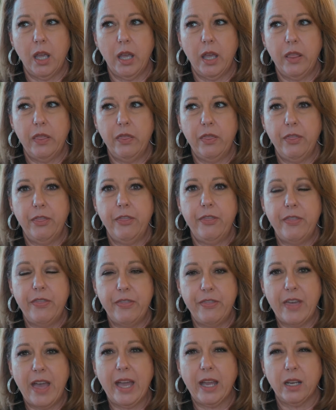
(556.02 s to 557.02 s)
And
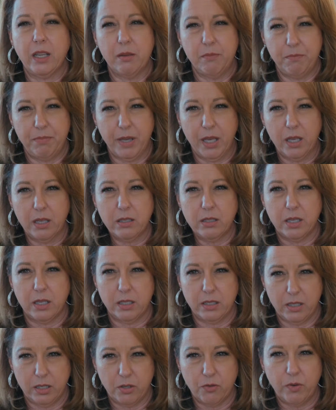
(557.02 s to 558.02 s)
that compels us
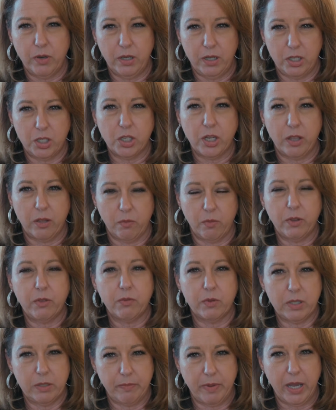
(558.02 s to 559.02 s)
to treat each other with
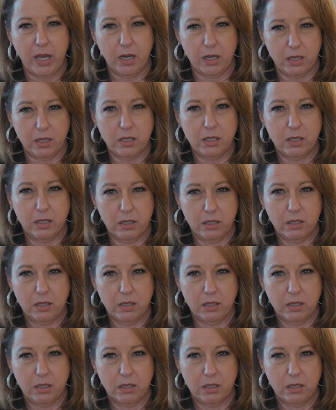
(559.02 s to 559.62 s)
respect.